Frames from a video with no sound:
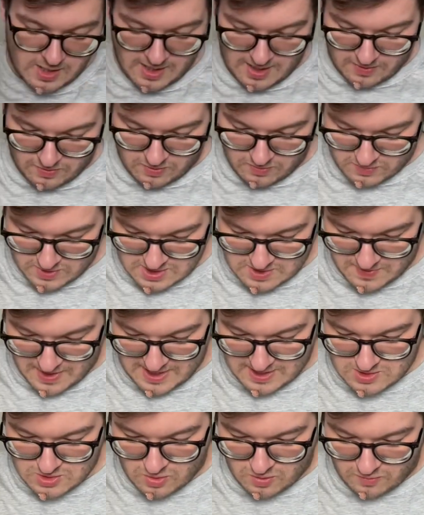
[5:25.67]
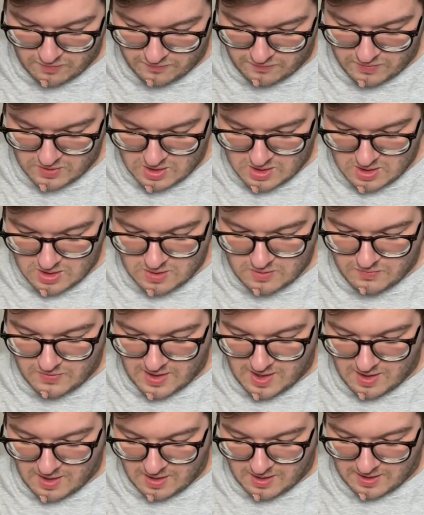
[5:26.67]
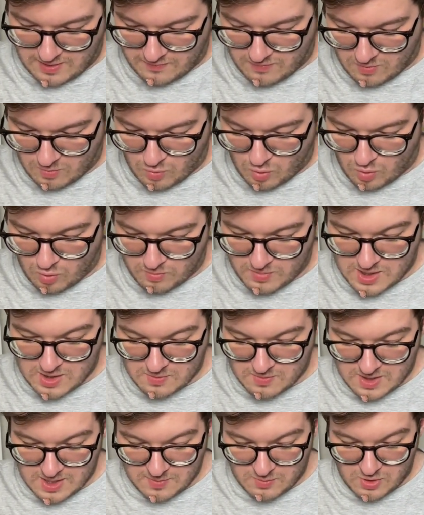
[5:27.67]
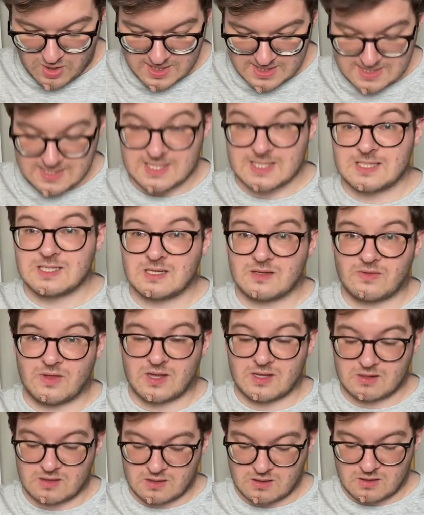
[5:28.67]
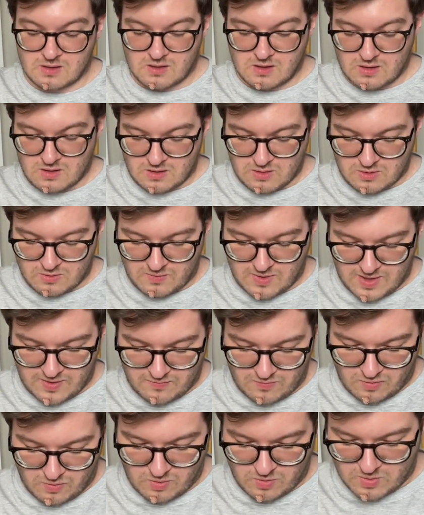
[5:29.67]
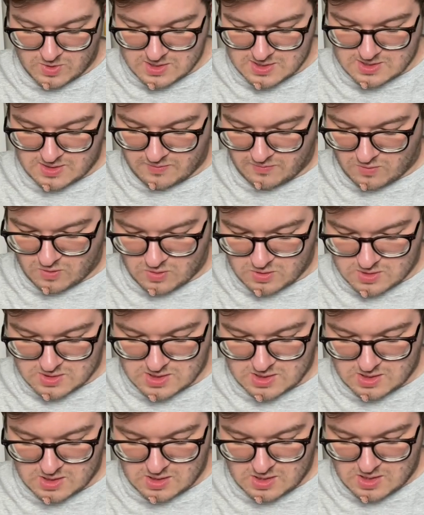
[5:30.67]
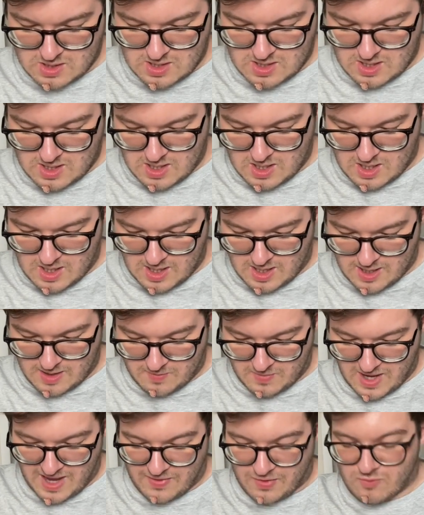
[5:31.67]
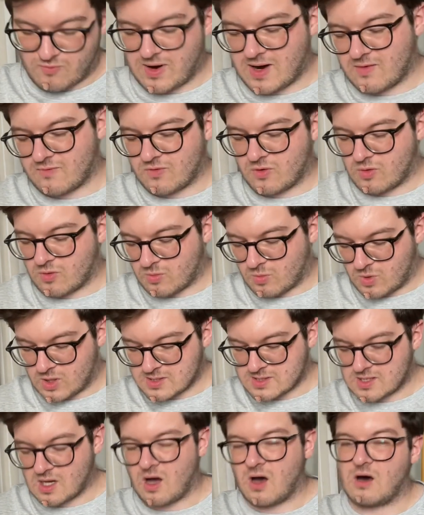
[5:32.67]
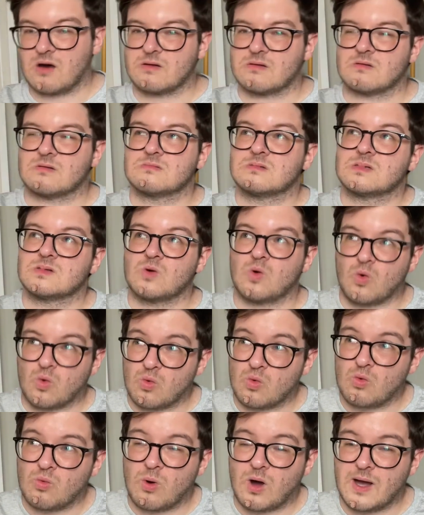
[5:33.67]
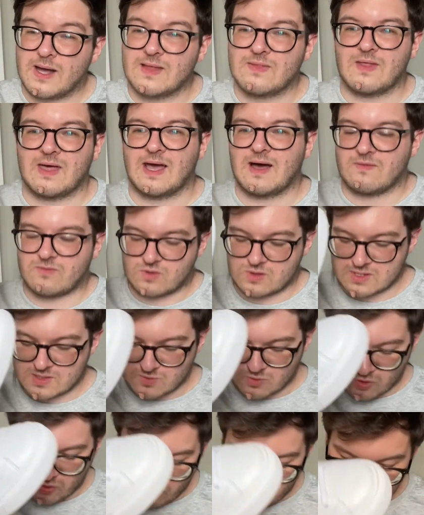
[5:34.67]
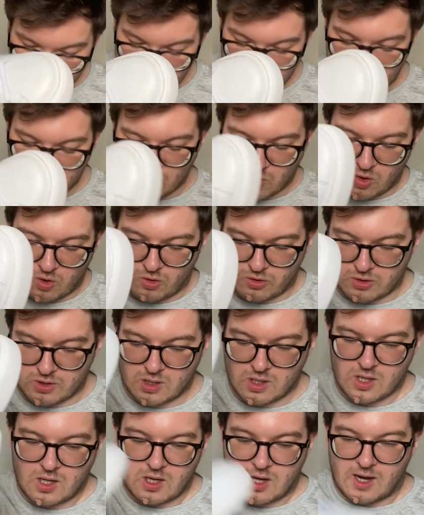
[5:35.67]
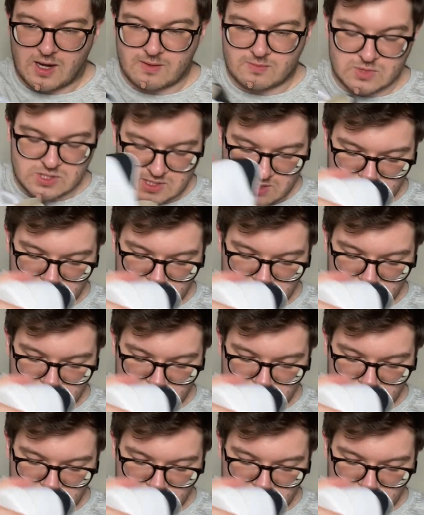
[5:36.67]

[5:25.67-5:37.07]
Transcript: in the respect of they're even more minimally branded than the Ralph Lauren ones I've got. And the Ralph Lauren ones aren't all white, they have got some cream on. I'm just